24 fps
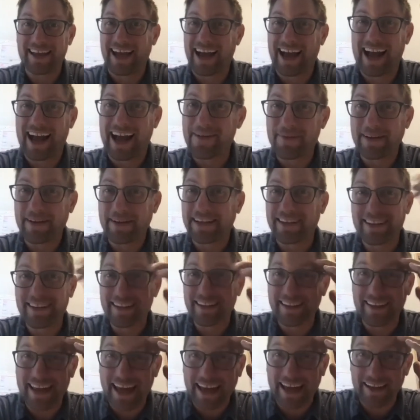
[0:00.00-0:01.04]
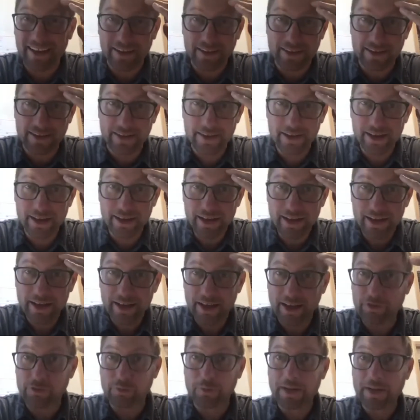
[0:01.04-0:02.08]
I mean,
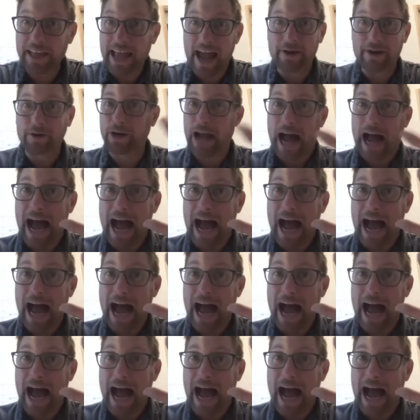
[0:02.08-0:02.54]
that's really accurate.